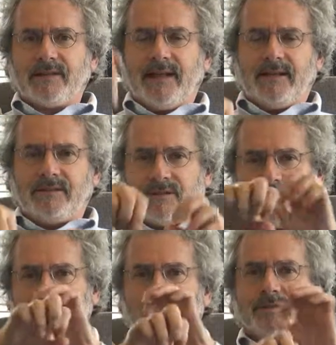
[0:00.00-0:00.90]
and
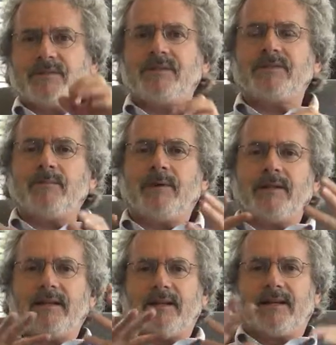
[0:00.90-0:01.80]
lasers and precision
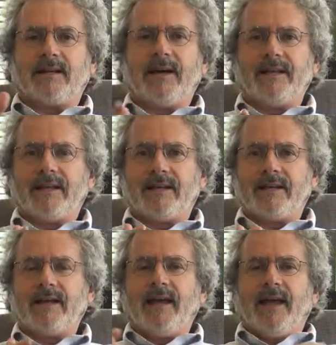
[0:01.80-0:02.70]
milling and
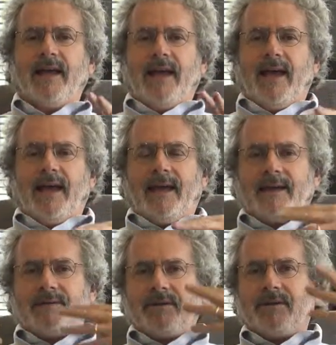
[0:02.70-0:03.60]
cutting
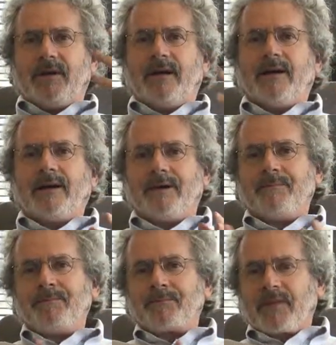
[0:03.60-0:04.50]
and
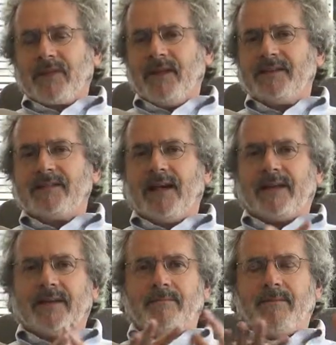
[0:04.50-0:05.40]
things
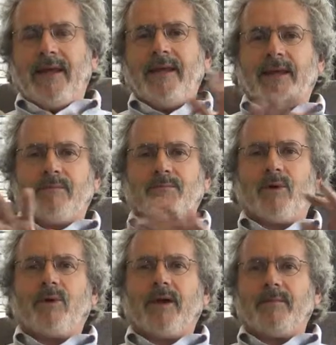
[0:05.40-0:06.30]
like embedding and
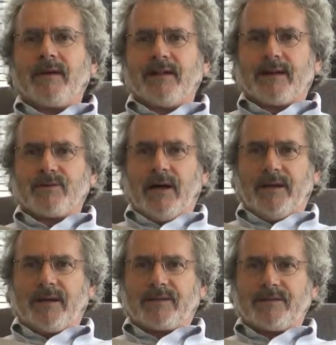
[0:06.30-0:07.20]
programming
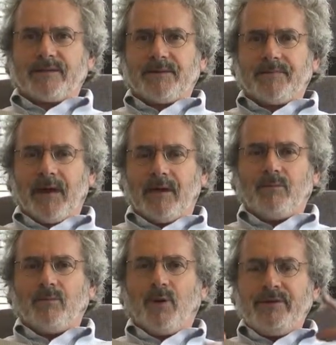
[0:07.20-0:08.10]
electronics.
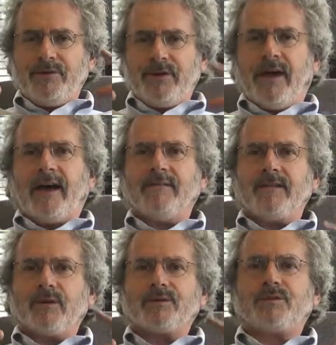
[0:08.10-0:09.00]
And once you have
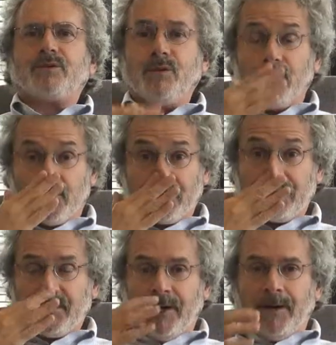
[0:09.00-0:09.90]
those
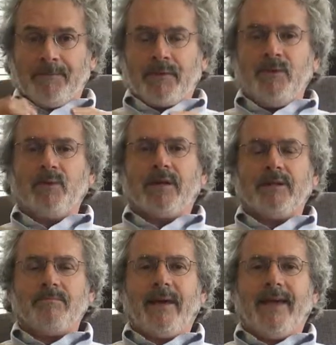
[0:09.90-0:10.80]
tools, you
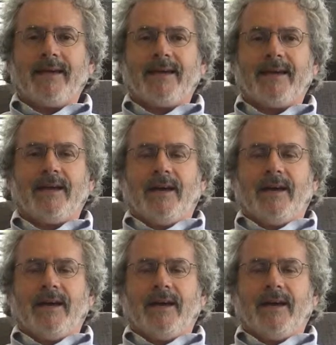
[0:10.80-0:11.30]
can make